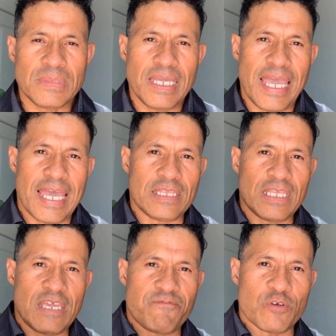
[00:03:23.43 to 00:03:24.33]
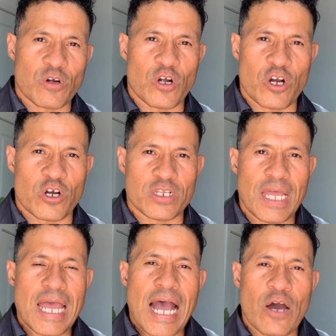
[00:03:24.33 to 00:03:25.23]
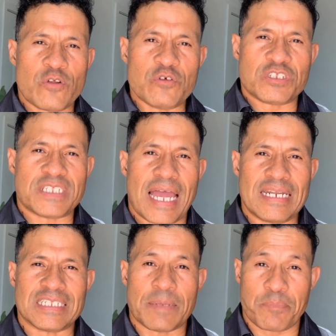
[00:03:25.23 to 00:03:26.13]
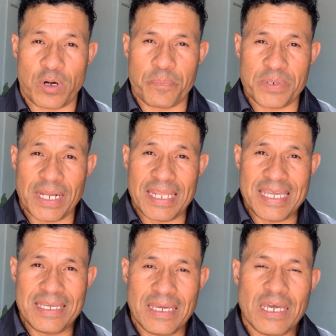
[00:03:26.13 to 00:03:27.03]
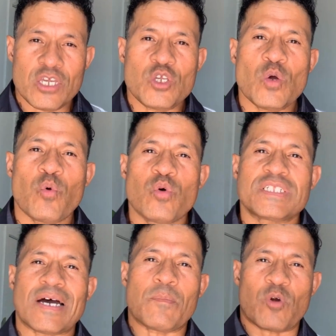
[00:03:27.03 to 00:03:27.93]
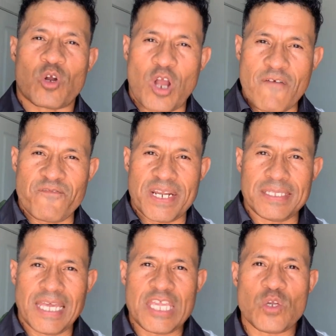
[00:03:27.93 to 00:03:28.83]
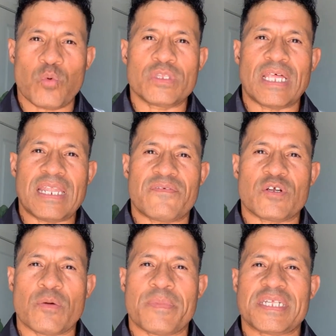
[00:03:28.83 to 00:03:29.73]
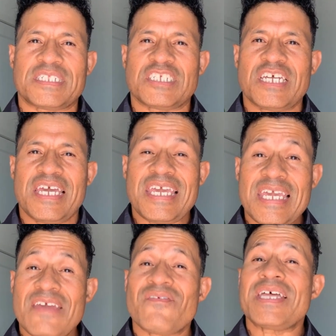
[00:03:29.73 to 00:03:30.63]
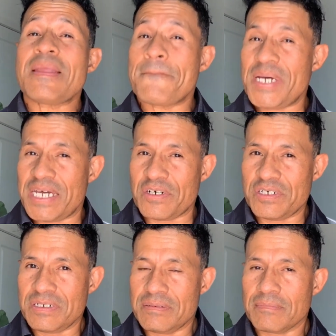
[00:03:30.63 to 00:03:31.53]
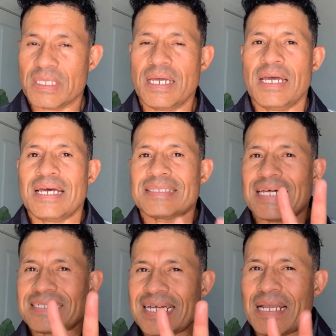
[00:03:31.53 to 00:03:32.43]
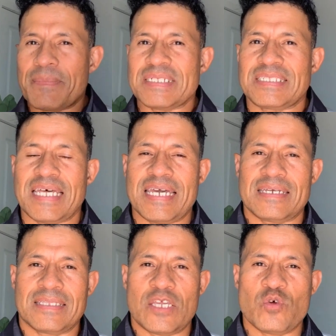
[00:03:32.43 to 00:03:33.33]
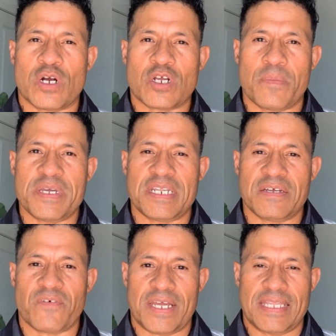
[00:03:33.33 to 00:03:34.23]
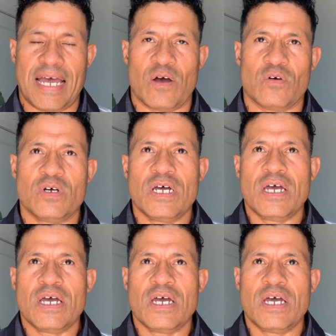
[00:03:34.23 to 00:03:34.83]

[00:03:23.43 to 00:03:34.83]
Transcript: And if you learn how to use silence appropriately, you will sound more confident and you will deliver your message even better. The second mistake that you are committing right now